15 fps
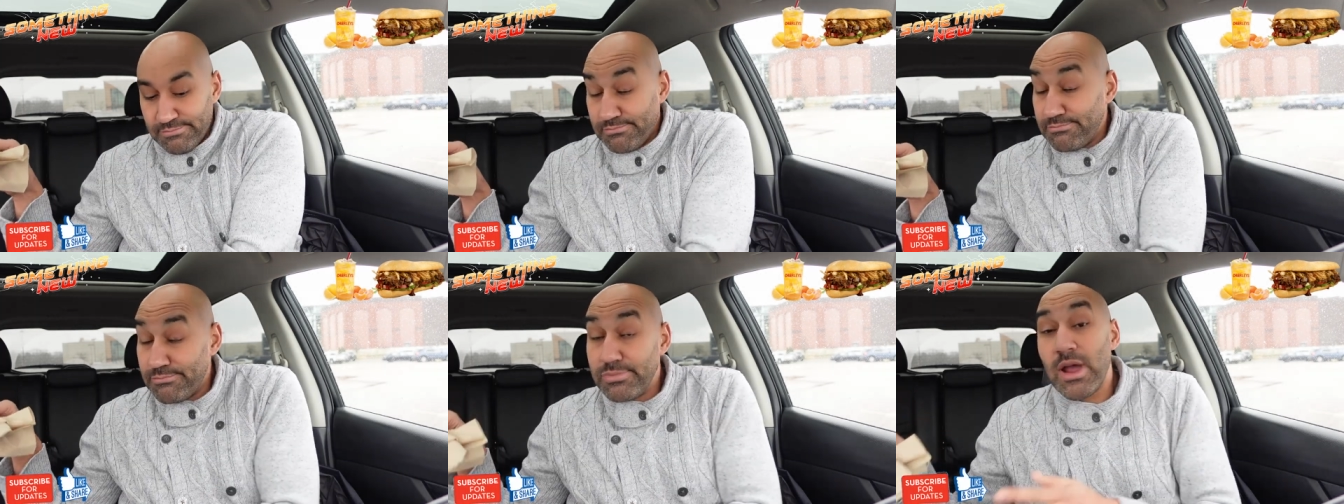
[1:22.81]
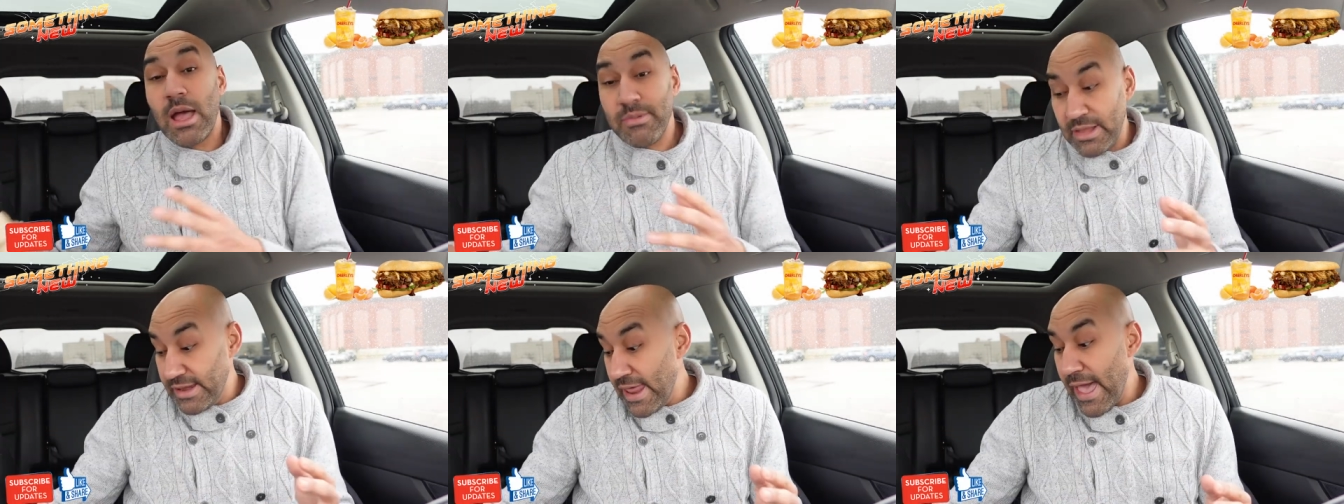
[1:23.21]

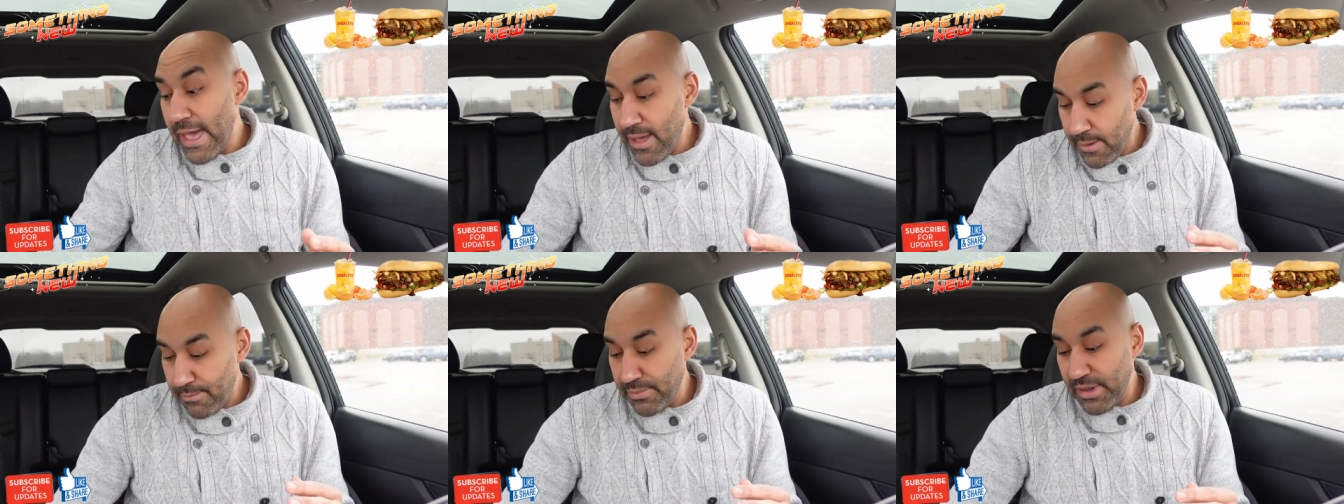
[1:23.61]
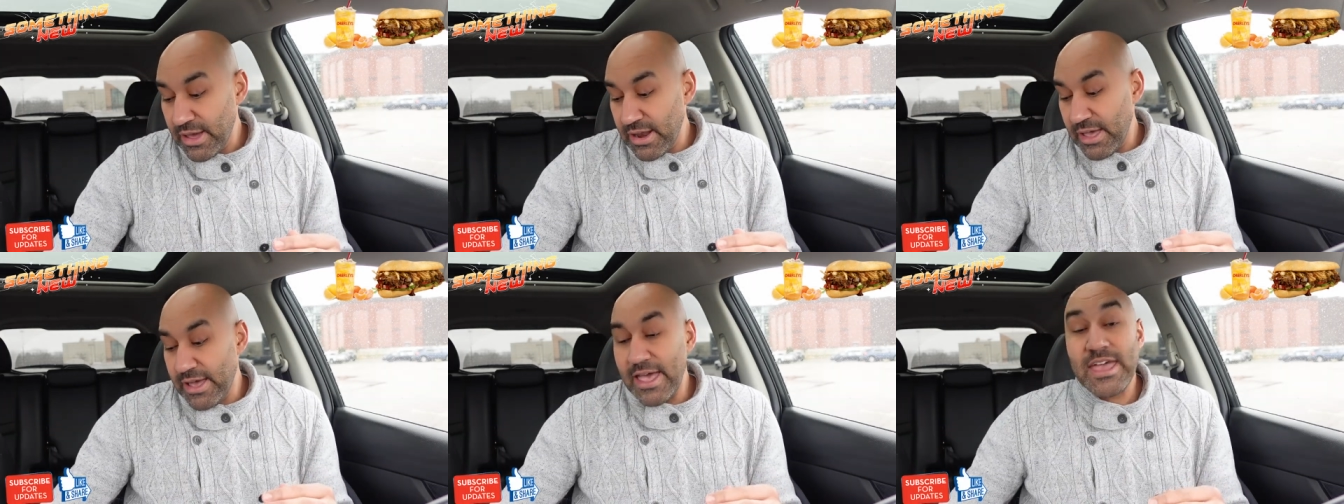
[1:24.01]
Probably not,
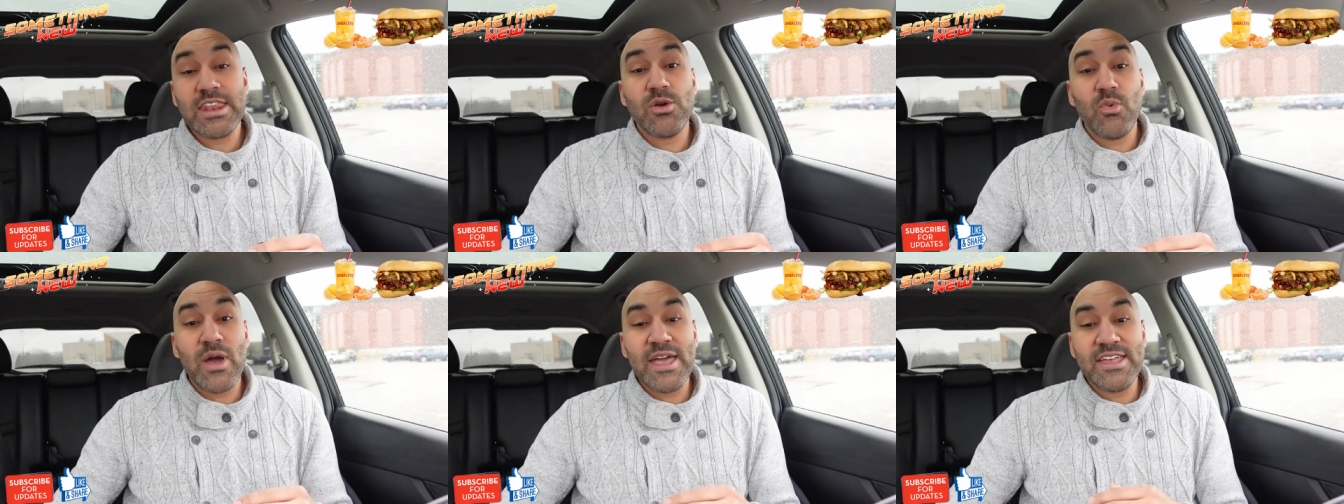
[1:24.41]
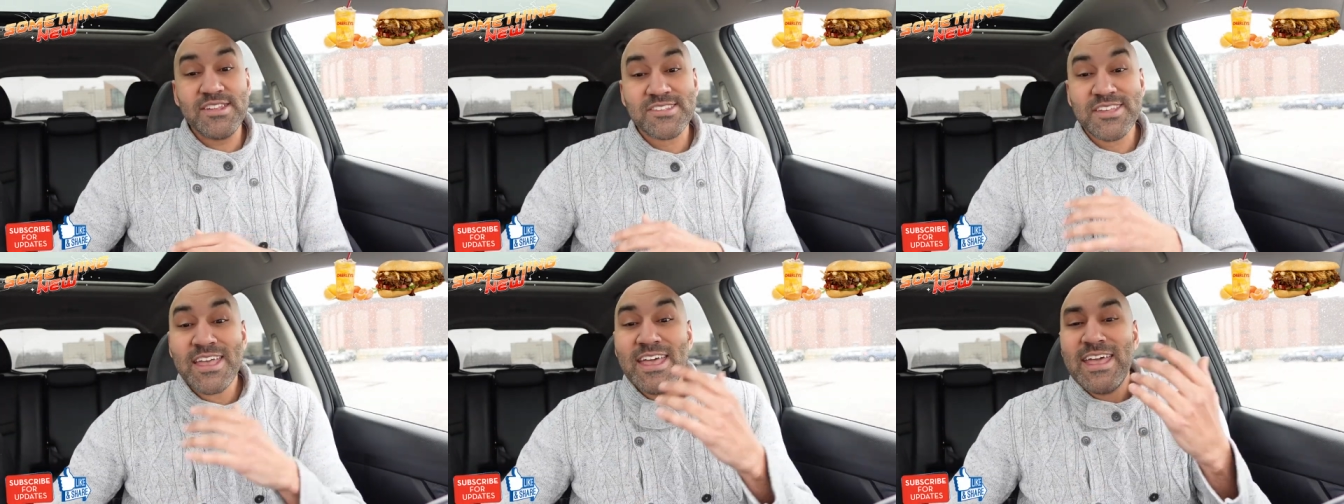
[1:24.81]
but uh,
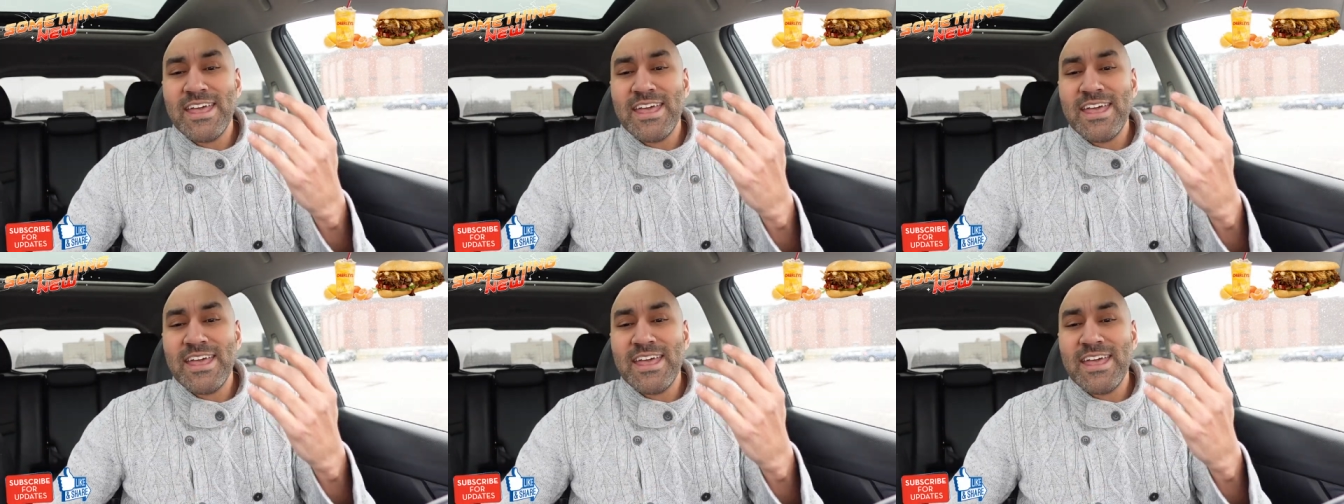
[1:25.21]
anyways.